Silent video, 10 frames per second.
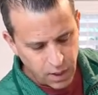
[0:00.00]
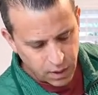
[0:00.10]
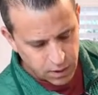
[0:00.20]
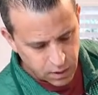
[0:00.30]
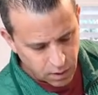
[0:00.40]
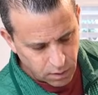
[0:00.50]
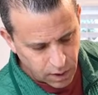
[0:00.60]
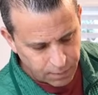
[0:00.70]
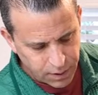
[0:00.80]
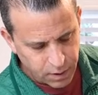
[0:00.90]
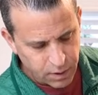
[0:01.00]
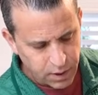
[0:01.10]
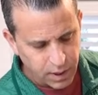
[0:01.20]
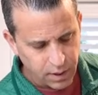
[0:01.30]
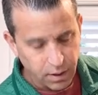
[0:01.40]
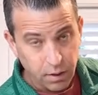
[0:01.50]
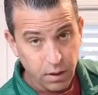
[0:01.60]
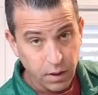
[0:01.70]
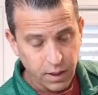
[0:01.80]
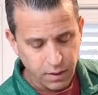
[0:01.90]
So up here, you got a little
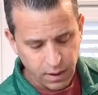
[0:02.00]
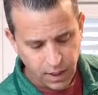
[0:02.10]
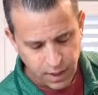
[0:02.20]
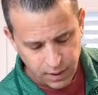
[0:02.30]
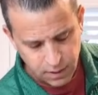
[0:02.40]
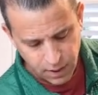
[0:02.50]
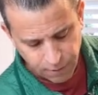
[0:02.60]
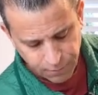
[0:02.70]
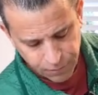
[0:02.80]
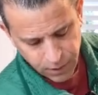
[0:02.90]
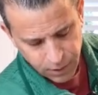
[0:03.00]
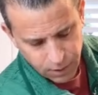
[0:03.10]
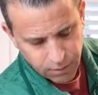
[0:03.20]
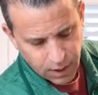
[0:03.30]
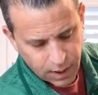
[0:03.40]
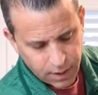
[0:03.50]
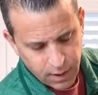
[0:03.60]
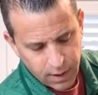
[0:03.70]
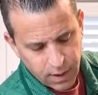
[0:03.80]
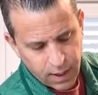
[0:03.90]
hook that you can hang stuff. You've got
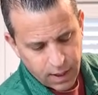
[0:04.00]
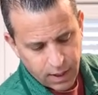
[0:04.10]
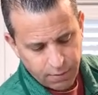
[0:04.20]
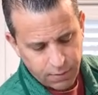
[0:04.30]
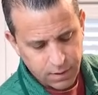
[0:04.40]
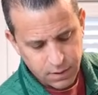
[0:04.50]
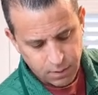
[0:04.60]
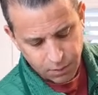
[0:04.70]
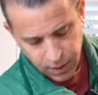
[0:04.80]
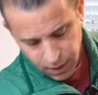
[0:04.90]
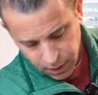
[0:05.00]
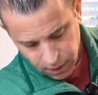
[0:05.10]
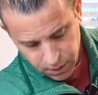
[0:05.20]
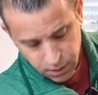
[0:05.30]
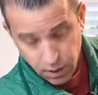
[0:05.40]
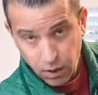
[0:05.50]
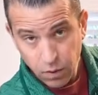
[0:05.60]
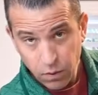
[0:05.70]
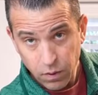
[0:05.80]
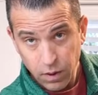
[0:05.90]
a, a zipper here.
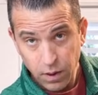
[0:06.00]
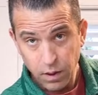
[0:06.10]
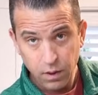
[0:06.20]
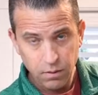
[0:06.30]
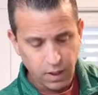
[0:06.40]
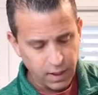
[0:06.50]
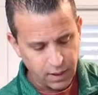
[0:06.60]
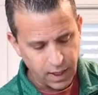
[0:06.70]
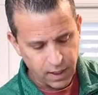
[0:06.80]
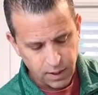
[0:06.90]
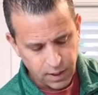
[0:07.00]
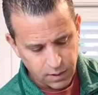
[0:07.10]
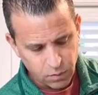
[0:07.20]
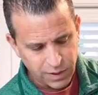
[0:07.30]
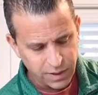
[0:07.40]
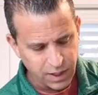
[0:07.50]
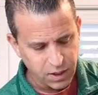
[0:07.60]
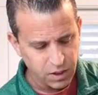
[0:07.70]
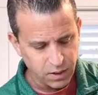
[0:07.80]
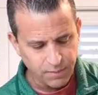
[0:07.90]
So you got that, that's one
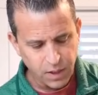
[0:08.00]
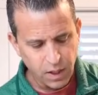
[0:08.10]
section.